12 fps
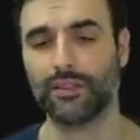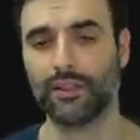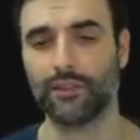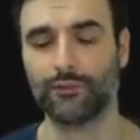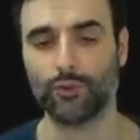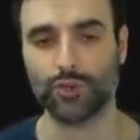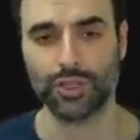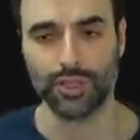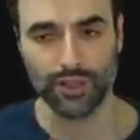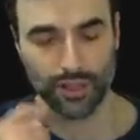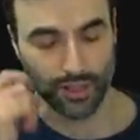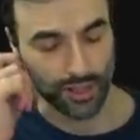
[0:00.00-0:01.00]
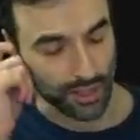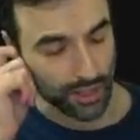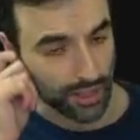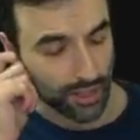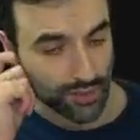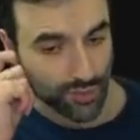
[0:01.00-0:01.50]
And that's an unfortunate thing.
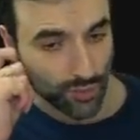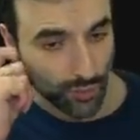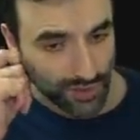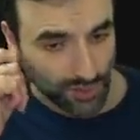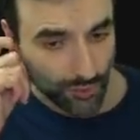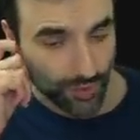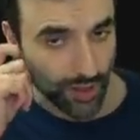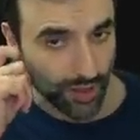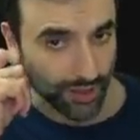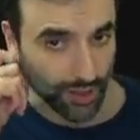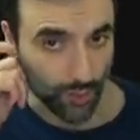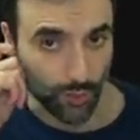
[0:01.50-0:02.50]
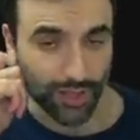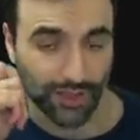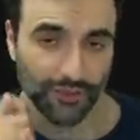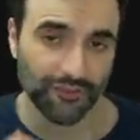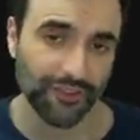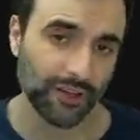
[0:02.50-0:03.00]
So what's going on here? What
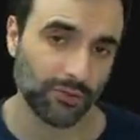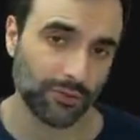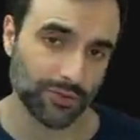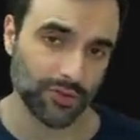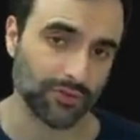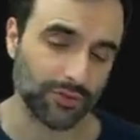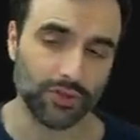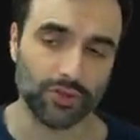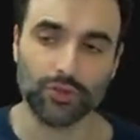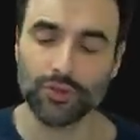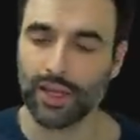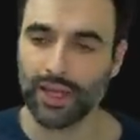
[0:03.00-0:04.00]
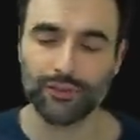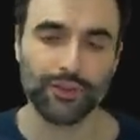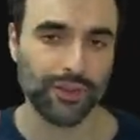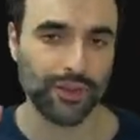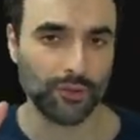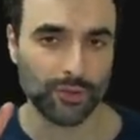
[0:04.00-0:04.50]
did the Federal Reserve do?
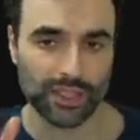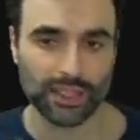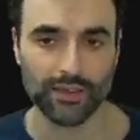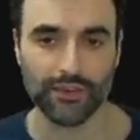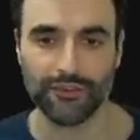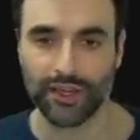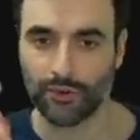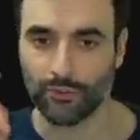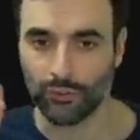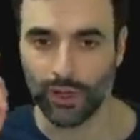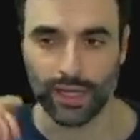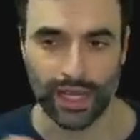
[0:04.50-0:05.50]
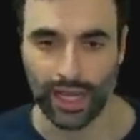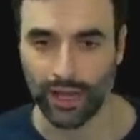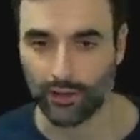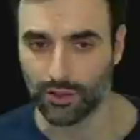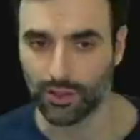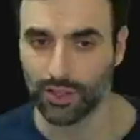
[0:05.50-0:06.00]
Everything related to the Fed right
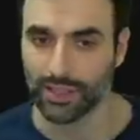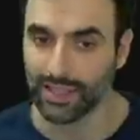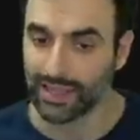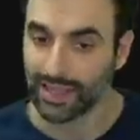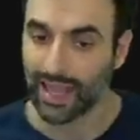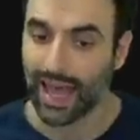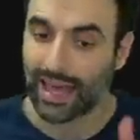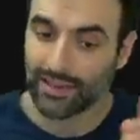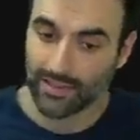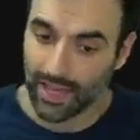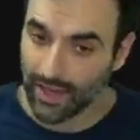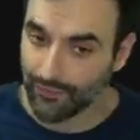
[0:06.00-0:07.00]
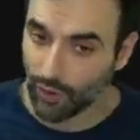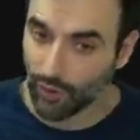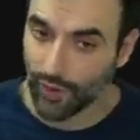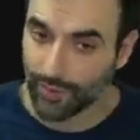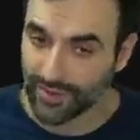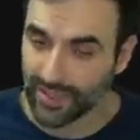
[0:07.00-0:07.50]
now. Look at the last
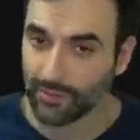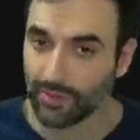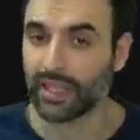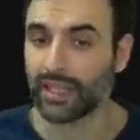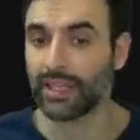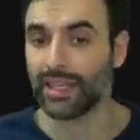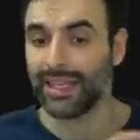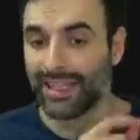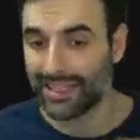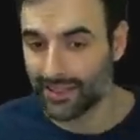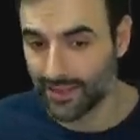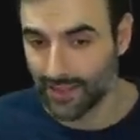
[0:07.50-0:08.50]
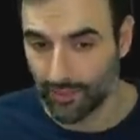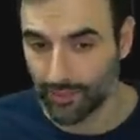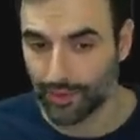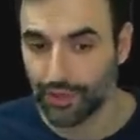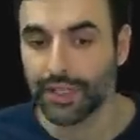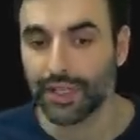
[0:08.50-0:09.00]
FOMC meeting in
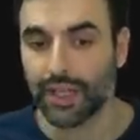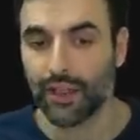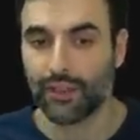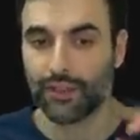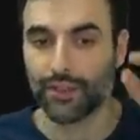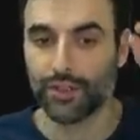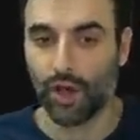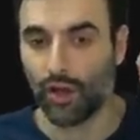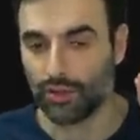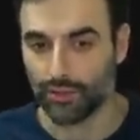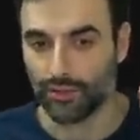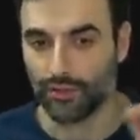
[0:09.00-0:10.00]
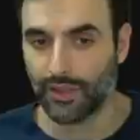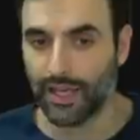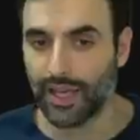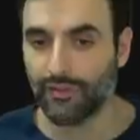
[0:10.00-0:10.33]
December, the dollar.